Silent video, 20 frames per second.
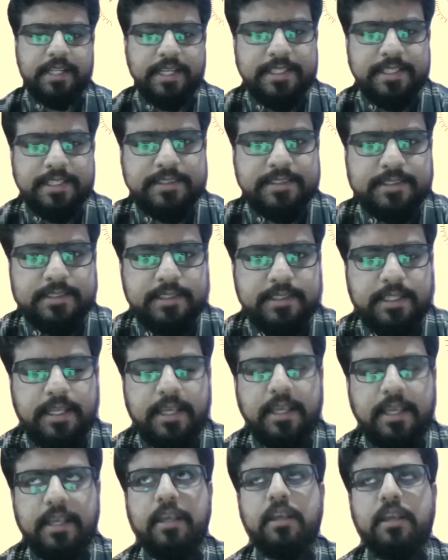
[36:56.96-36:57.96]
is
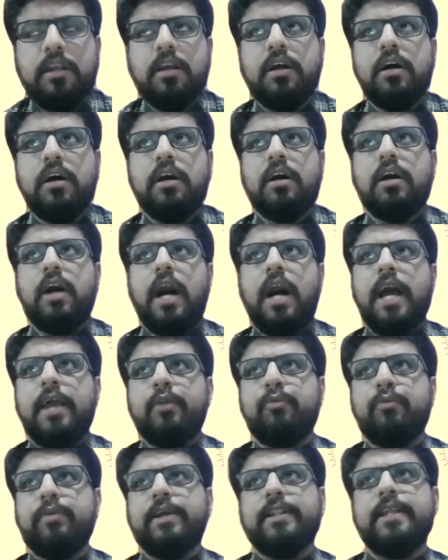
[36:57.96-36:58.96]
the
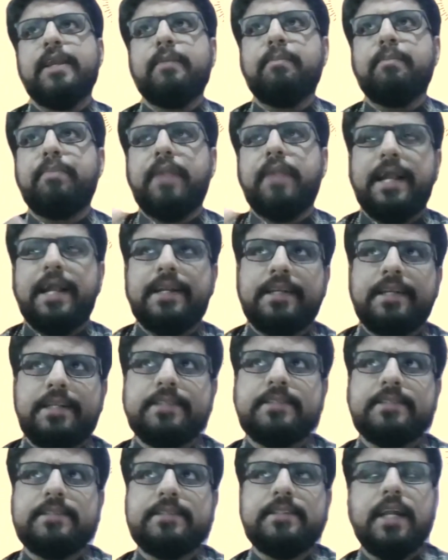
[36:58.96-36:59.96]
Ayurvedic
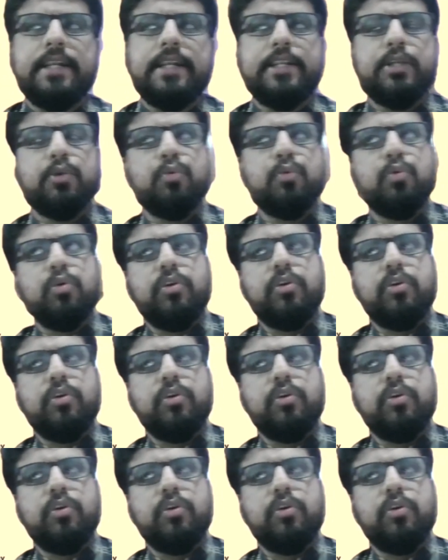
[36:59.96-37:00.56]
practice that you would